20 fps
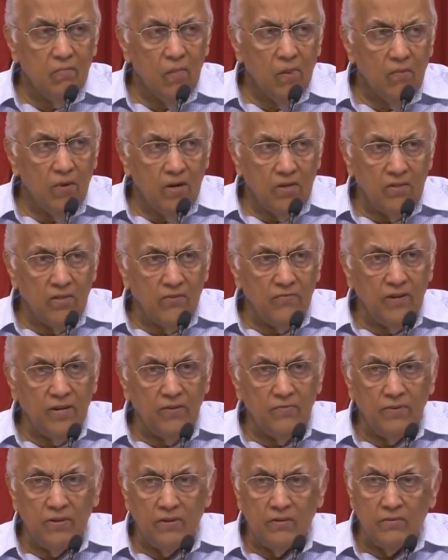Why does he
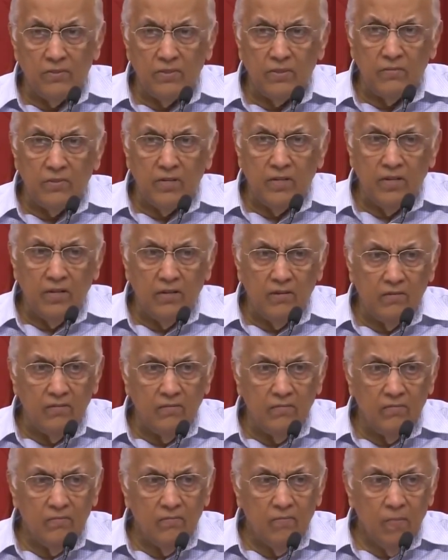find fault with somebody?
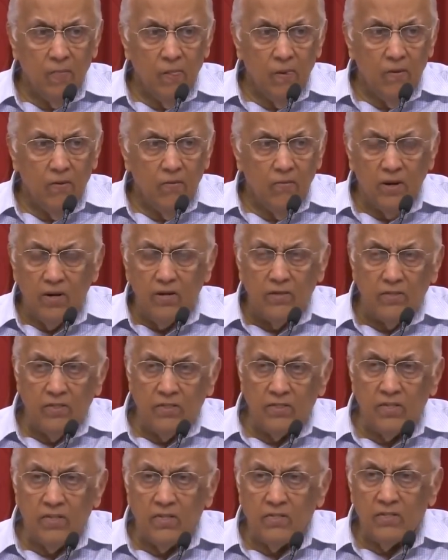Why does he
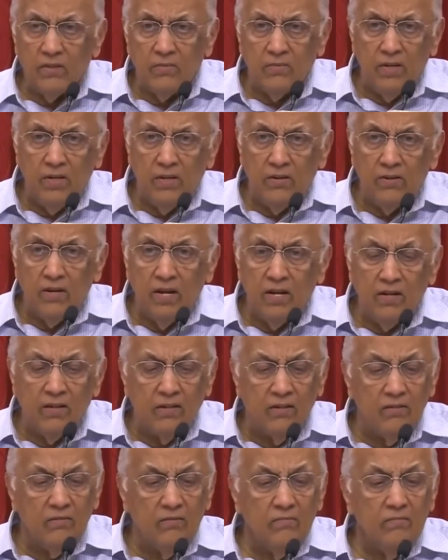send somebody to hell?